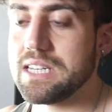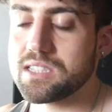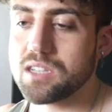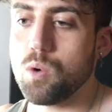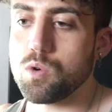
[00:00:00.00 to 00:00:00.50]

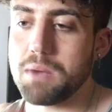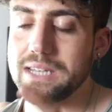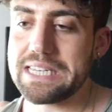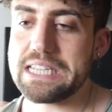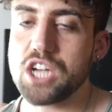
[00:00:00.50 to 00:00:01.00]
sold my
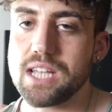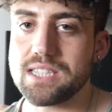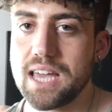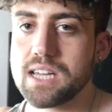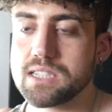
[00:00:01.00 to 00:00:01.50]
DJ
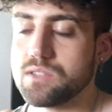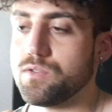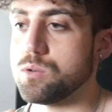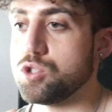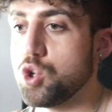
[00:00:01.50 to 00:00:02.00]
decks
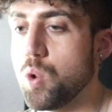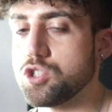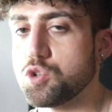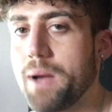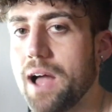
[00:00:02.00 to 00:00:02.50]
for
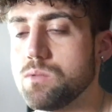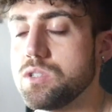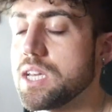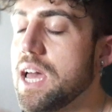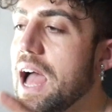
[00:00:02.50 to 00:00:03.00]
£200